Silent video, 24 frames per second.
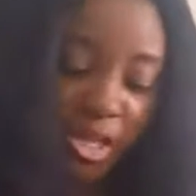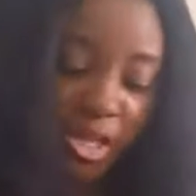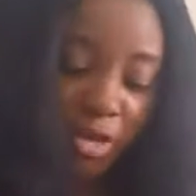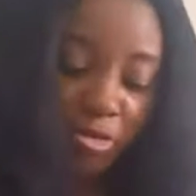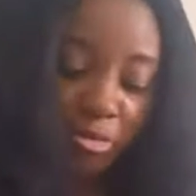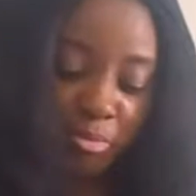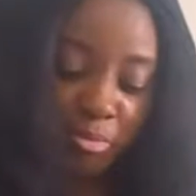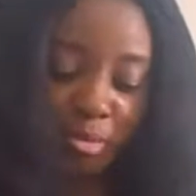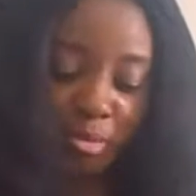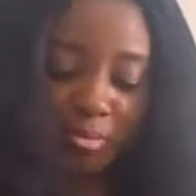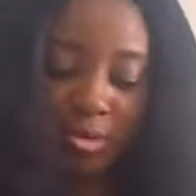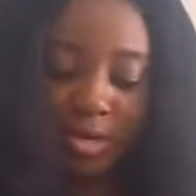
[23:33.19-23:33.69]
Now,
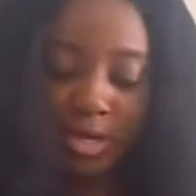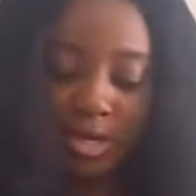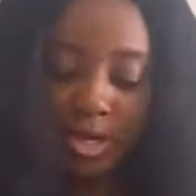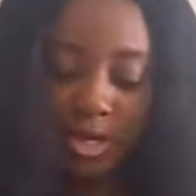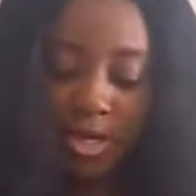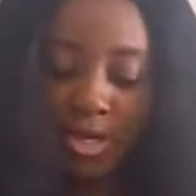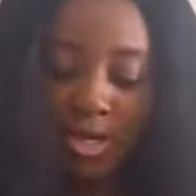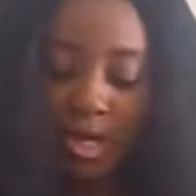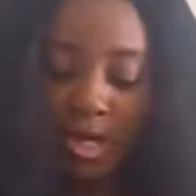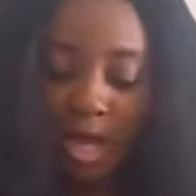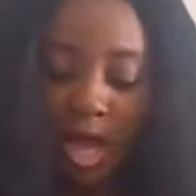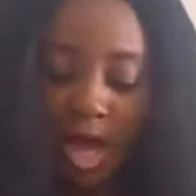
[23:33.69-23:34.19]
remember,
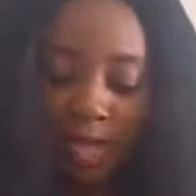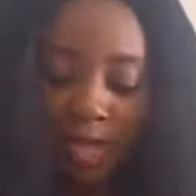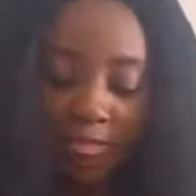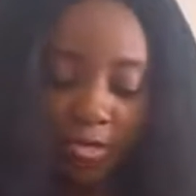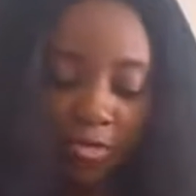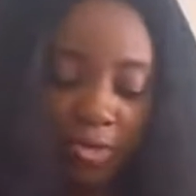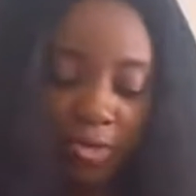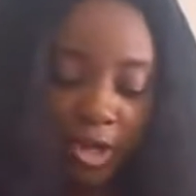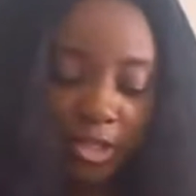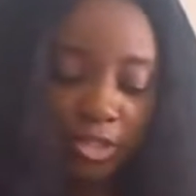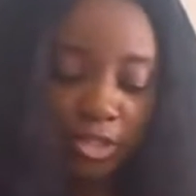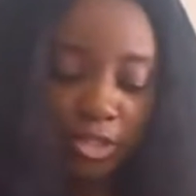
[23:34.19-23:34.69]
I've
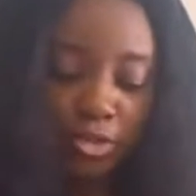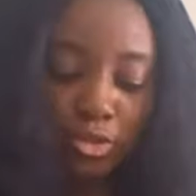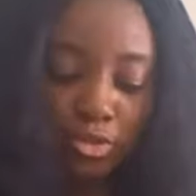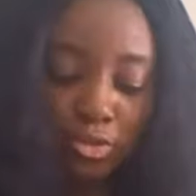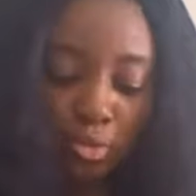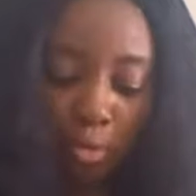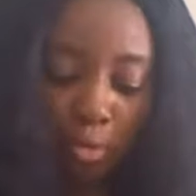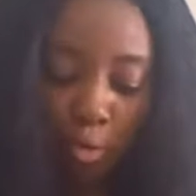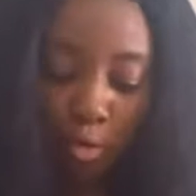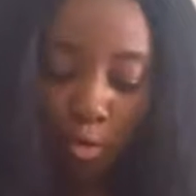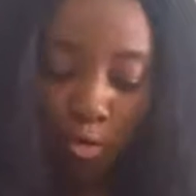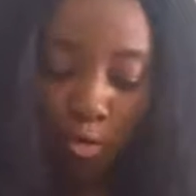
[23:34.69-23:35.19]
already
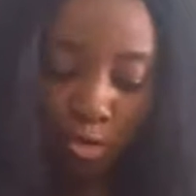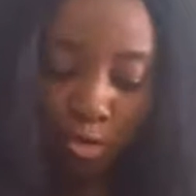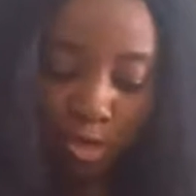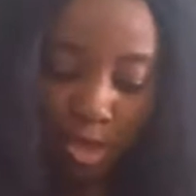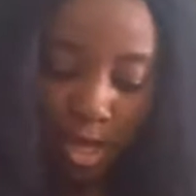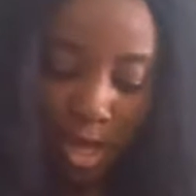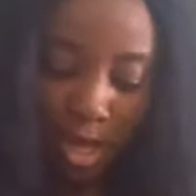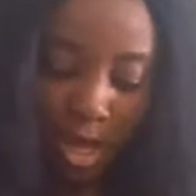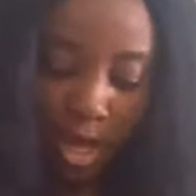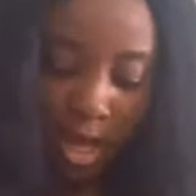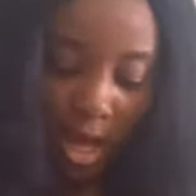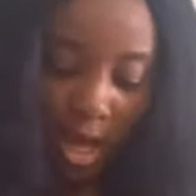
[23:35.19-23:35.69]
told
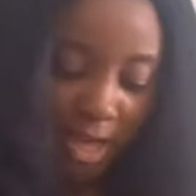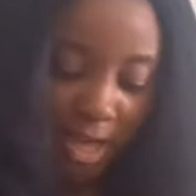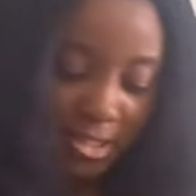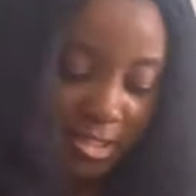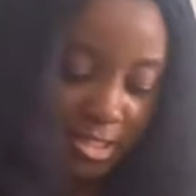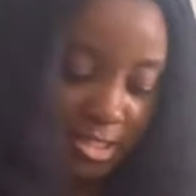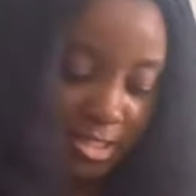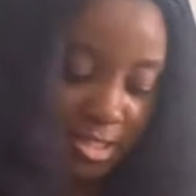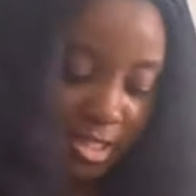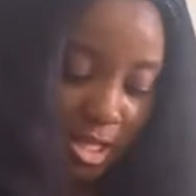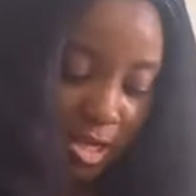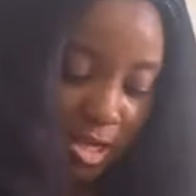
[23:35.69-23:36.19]
her at
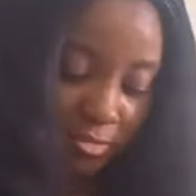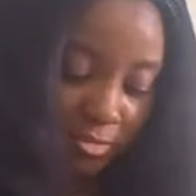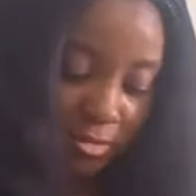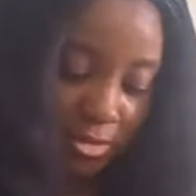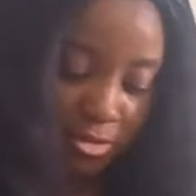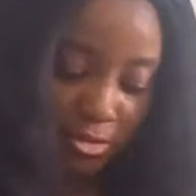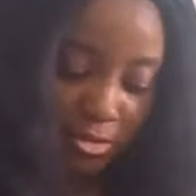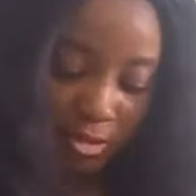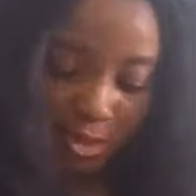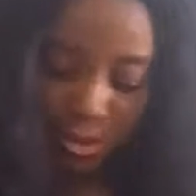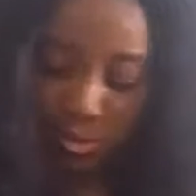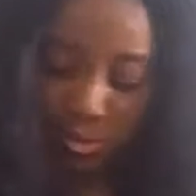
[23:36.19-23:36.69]
this level,
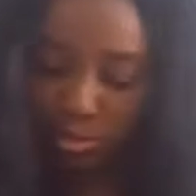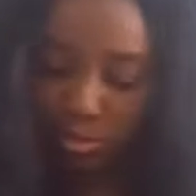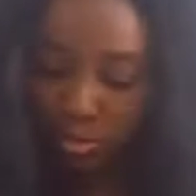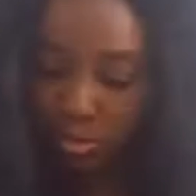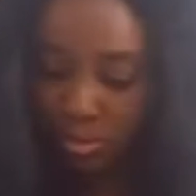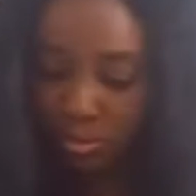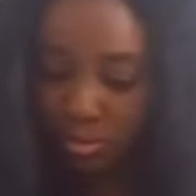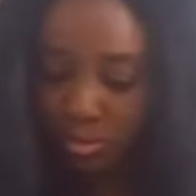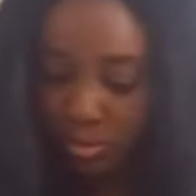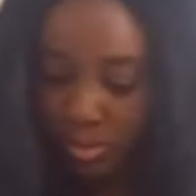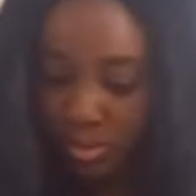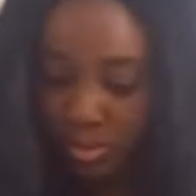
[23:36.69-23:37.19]
it's okay, hold
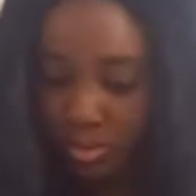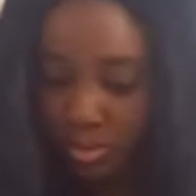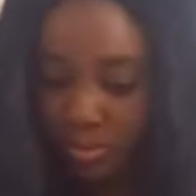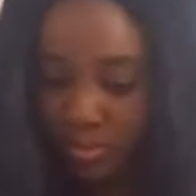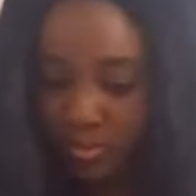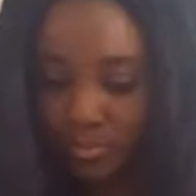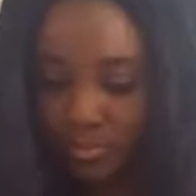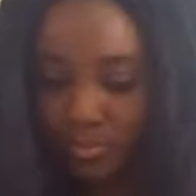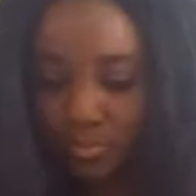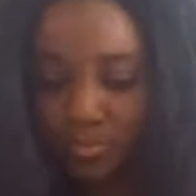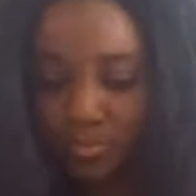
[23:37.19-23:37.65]
on a bit.